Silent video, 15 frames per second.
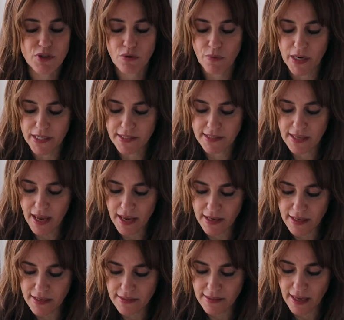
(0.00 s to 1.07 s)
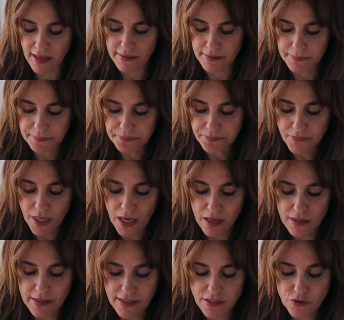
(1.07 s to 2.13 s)
So what it's saying is that
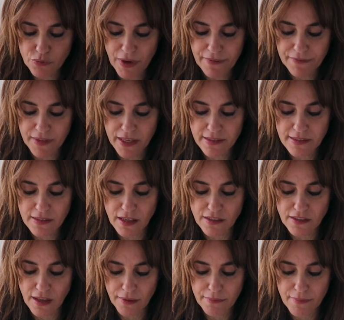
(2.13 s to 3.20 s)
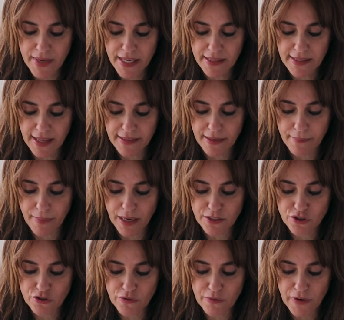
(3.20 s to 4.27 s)
the swiftness does not mean that the Baal
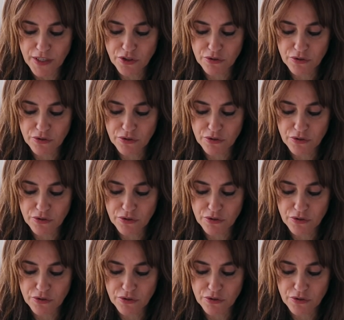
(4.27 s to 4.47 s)
Shuvah